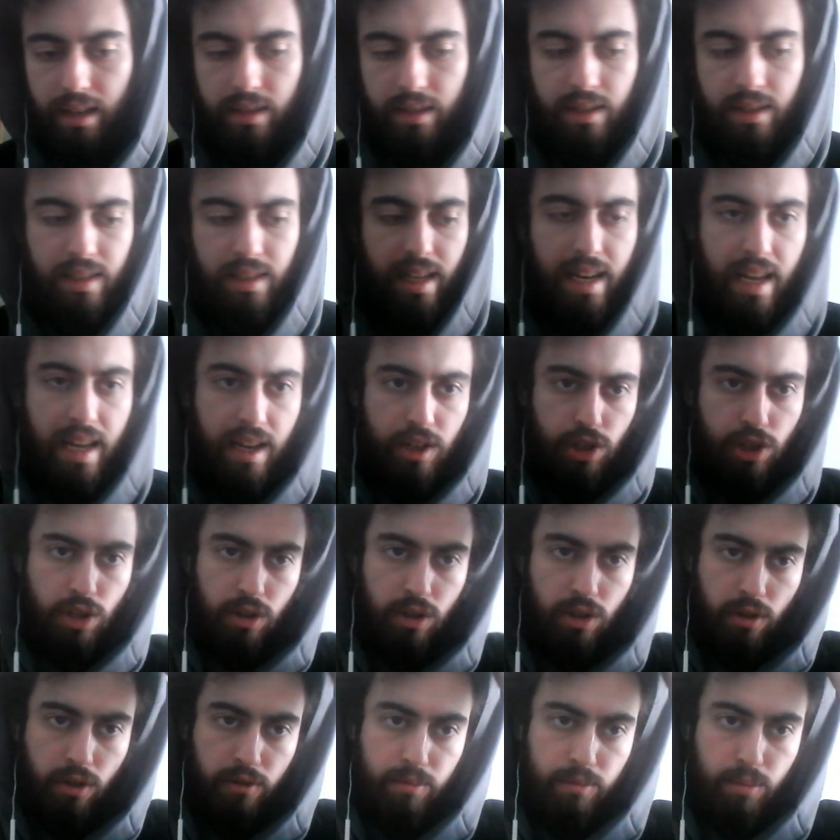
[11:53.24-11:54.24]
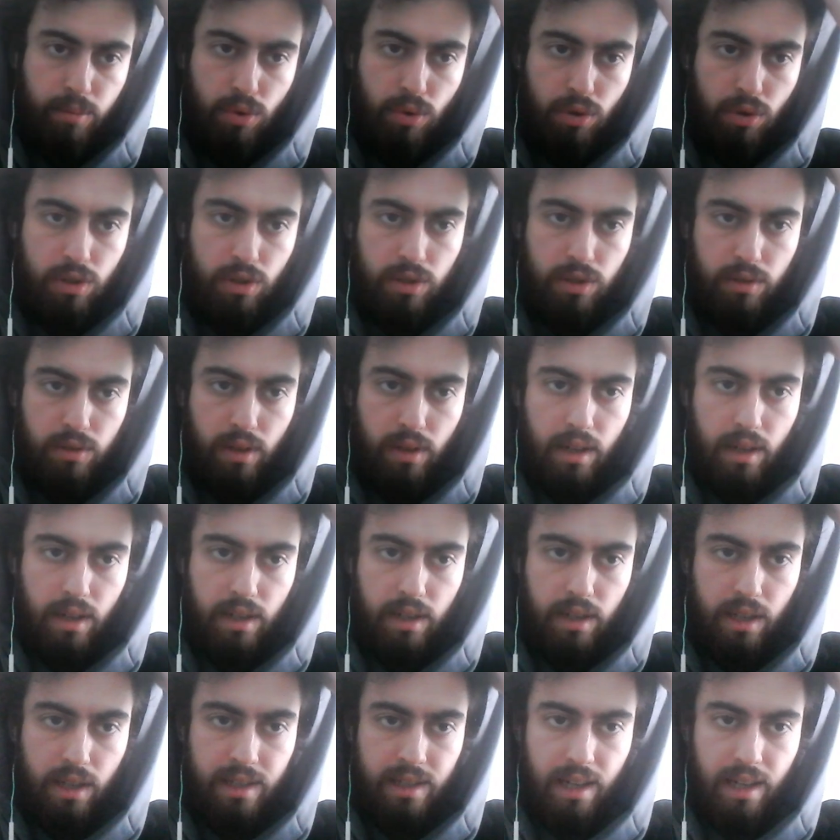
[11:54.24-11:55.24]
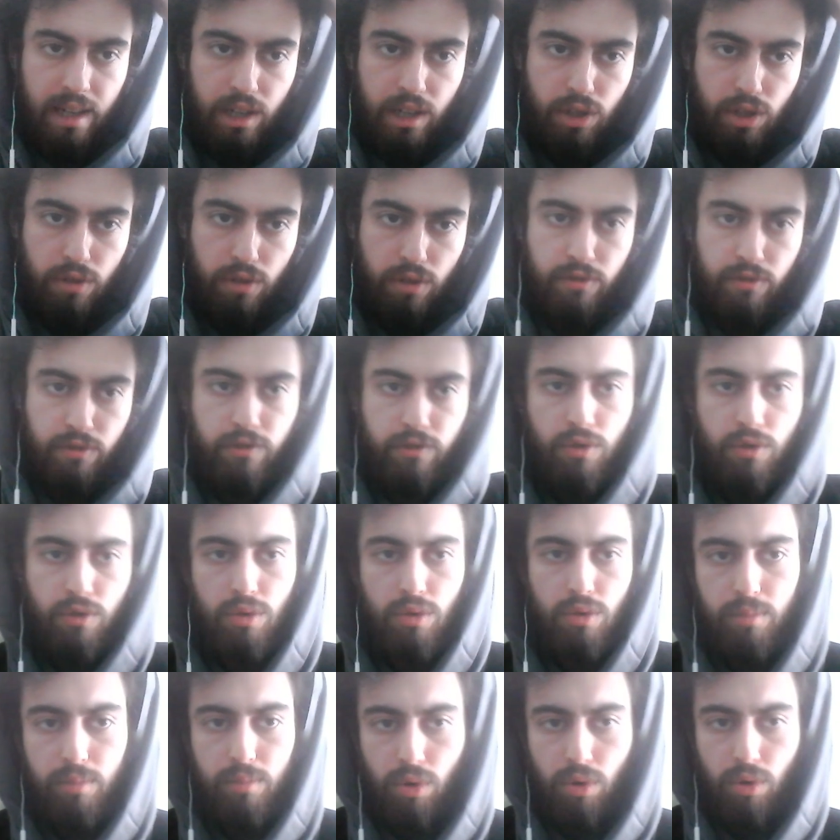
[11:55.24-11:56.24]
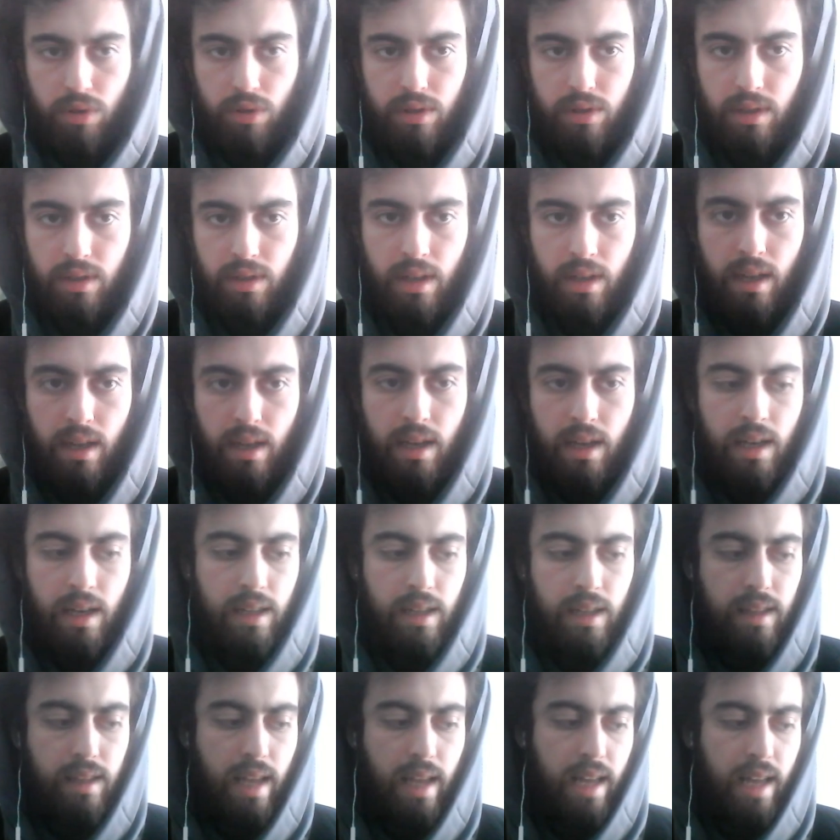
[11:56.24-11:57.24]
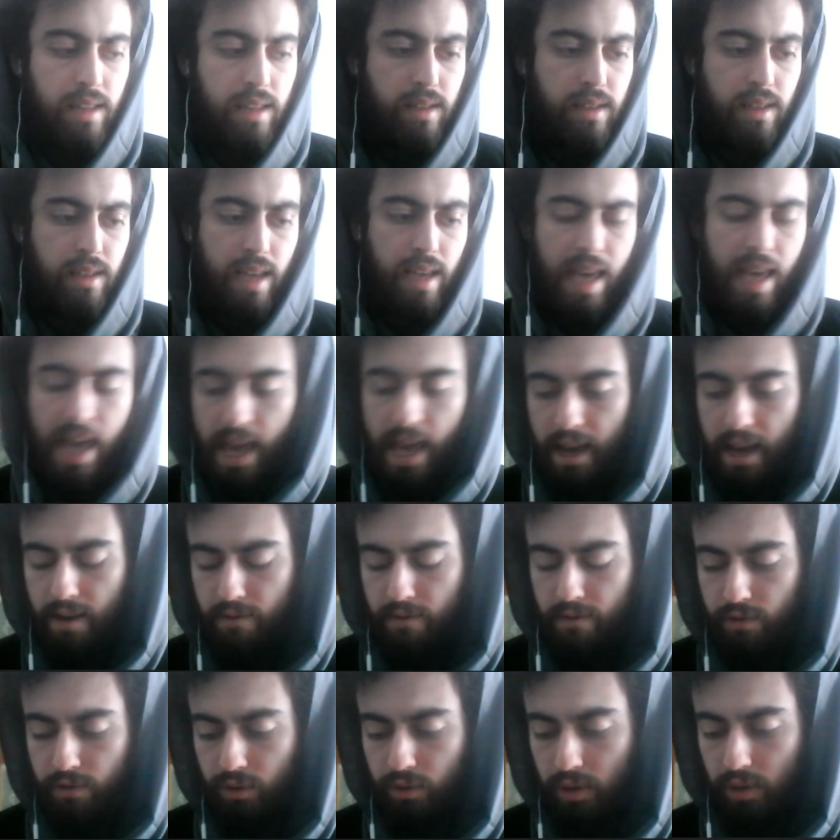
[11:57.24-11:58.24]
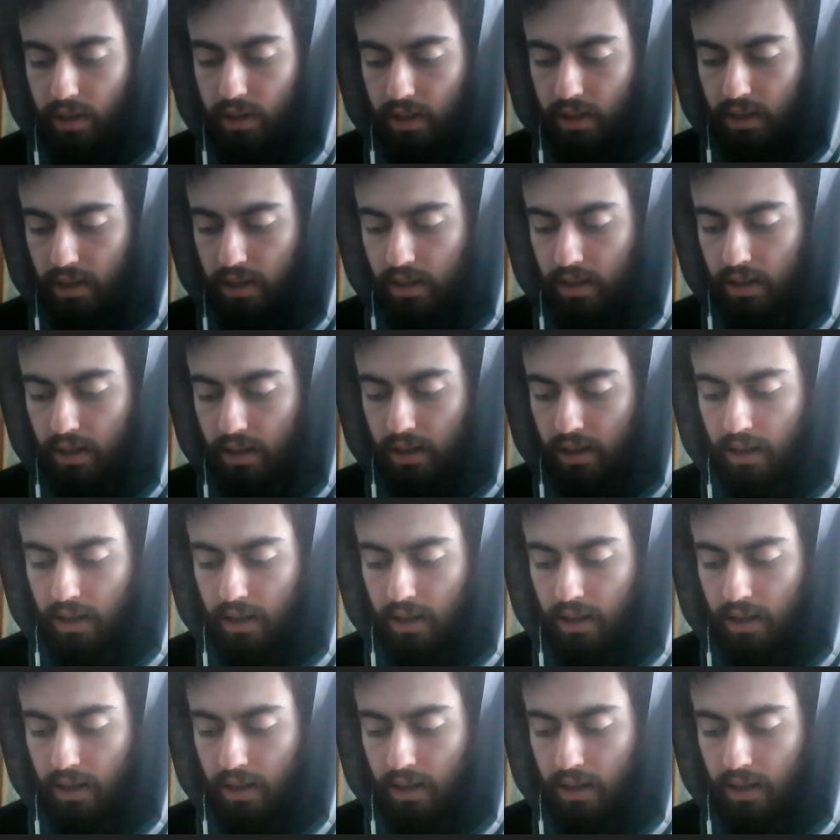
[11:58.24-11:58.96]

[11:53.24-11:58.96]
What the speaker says: a selection of books, a selection of 4 books that every,